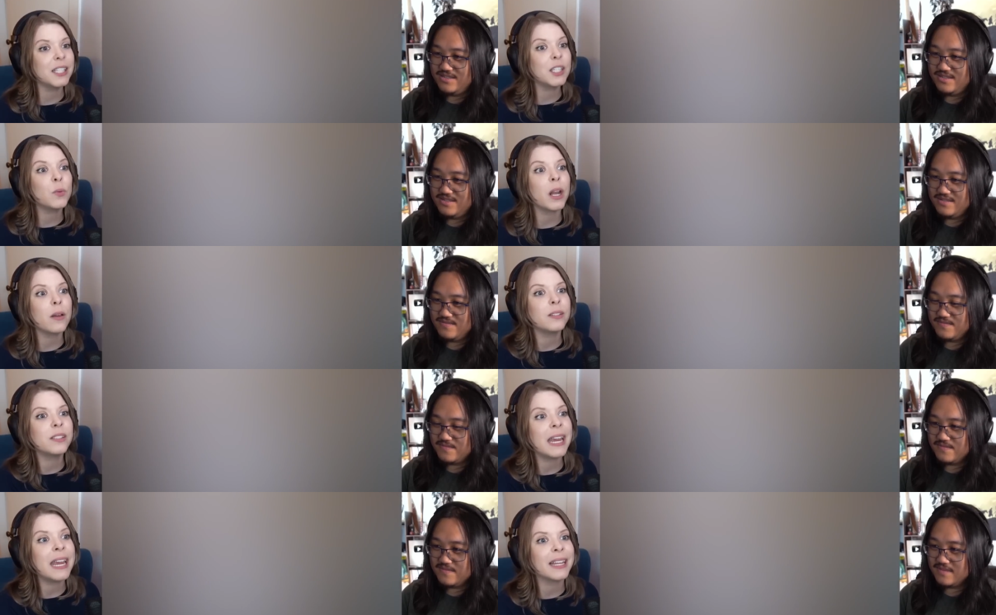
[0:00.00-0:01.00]
Speaker 1: this is what I
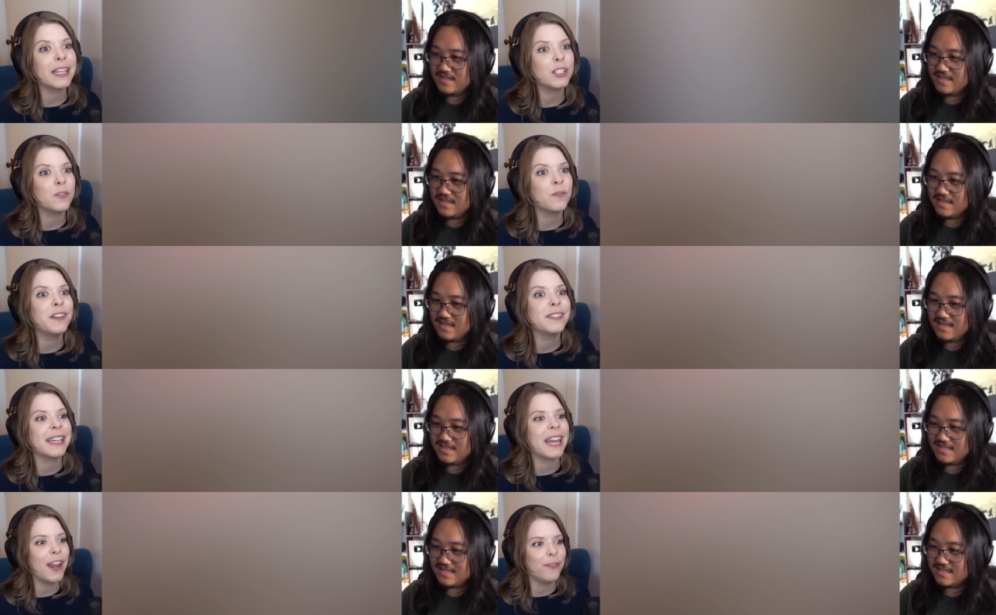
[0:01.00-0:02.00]
was saying. Like, it just feels
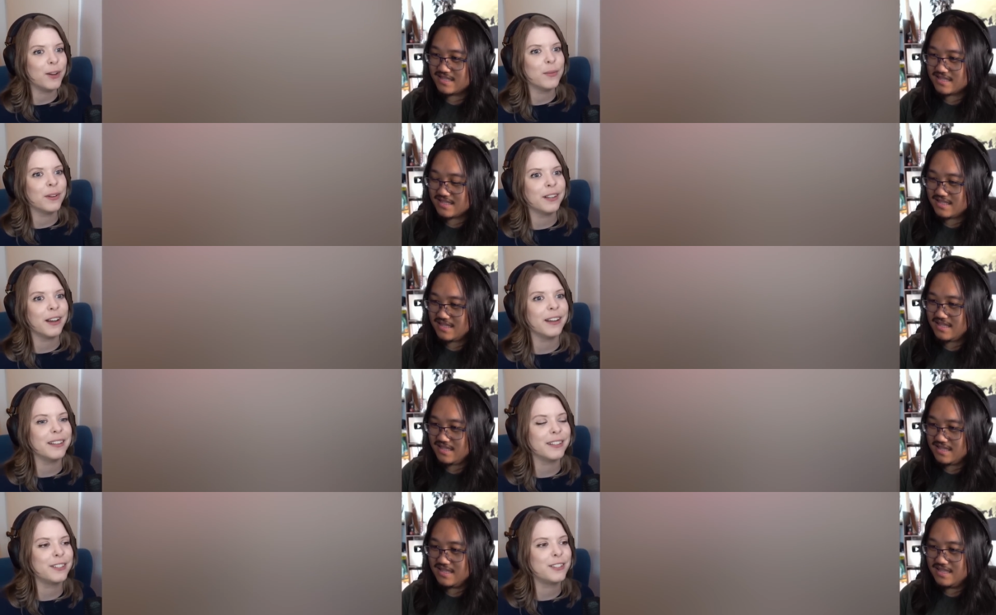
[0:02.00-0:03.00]
like everyone
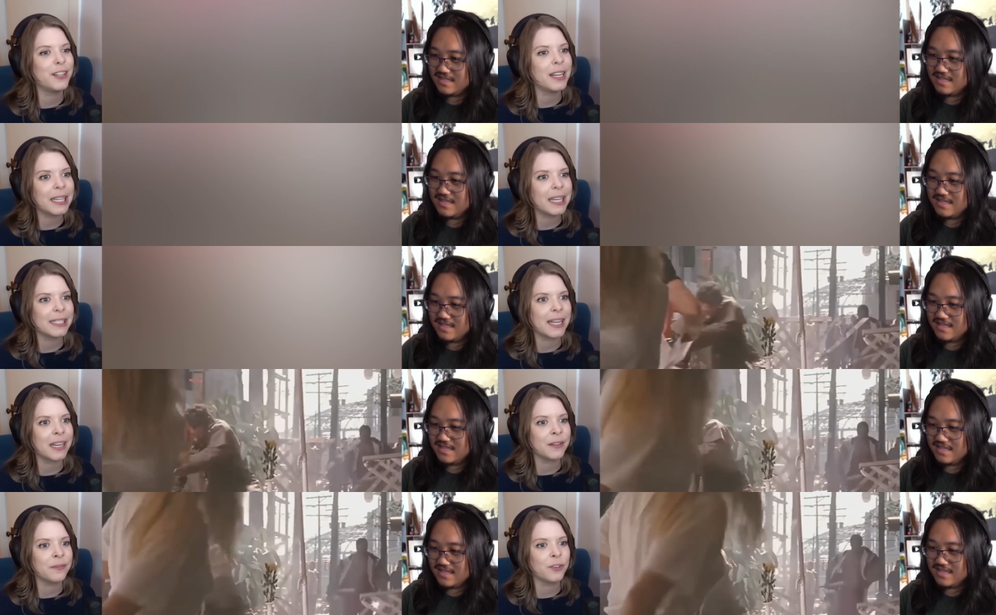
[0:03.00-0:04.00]
got the shit kicked
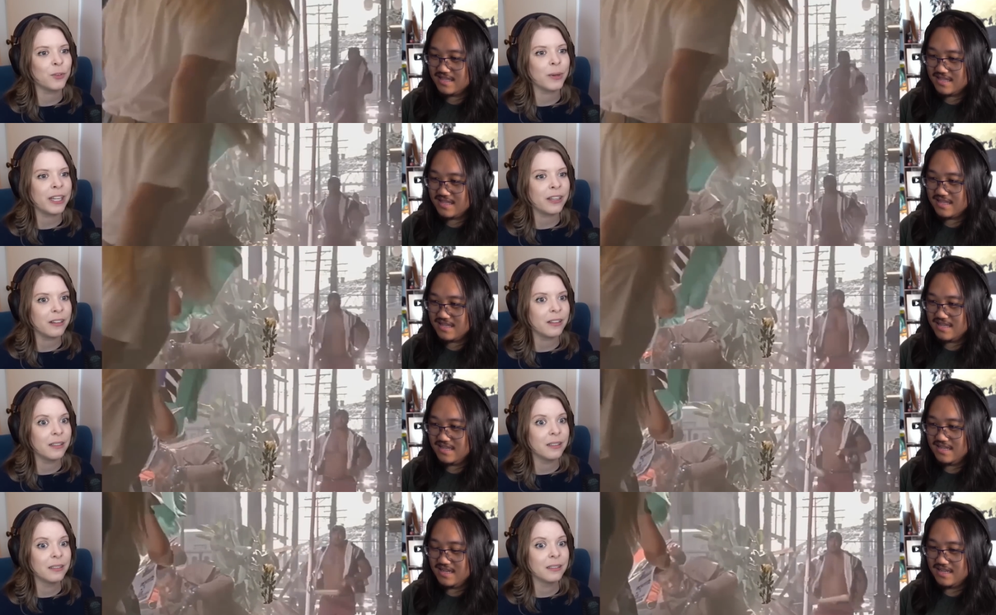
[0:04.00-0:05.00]
out of them for
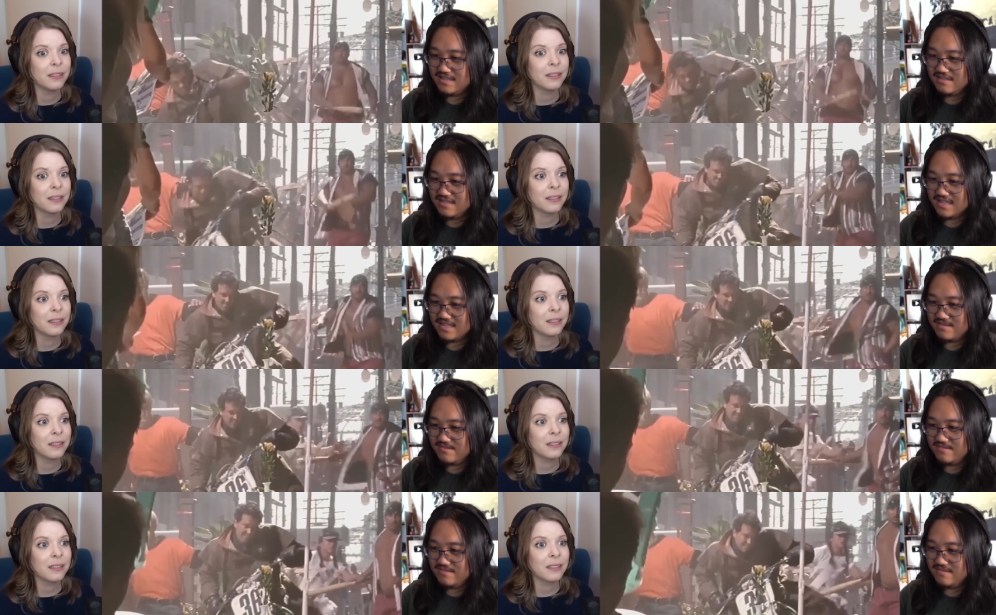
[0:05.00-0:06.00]
real.
Speaker 2: I know. It was like the,
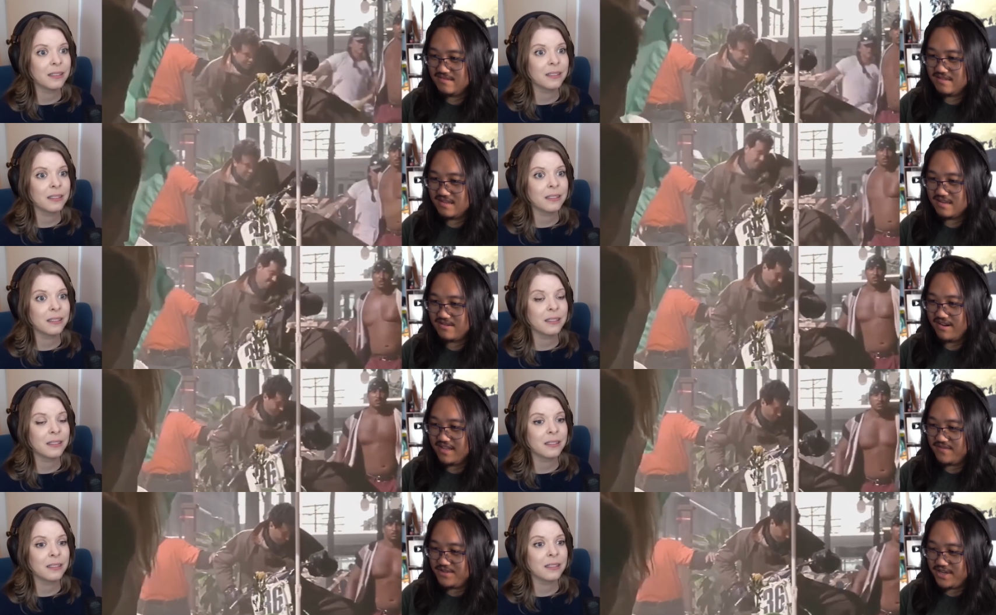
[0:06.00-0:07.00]
the
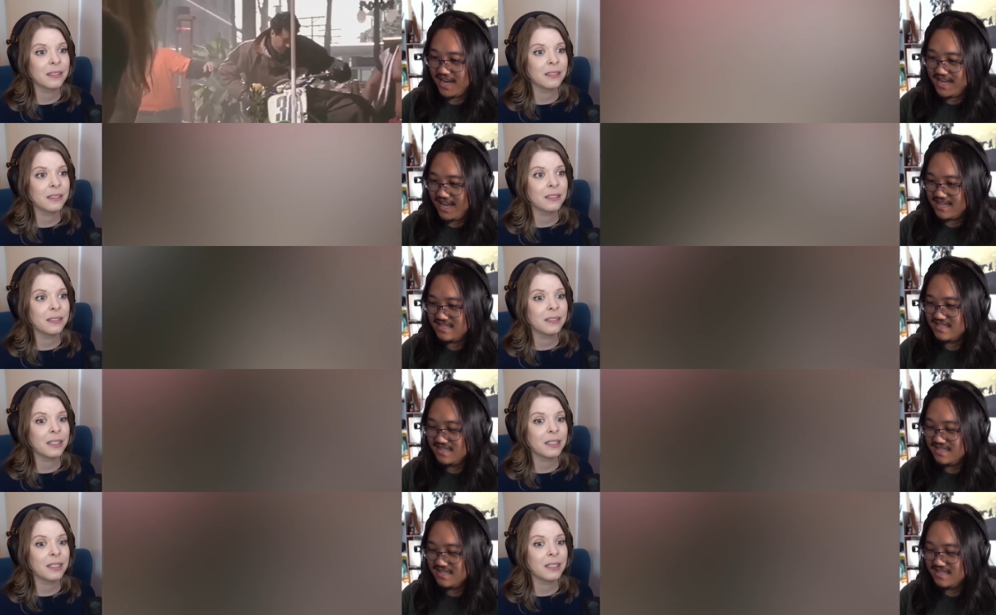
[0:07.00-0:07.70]
credits for Jackass.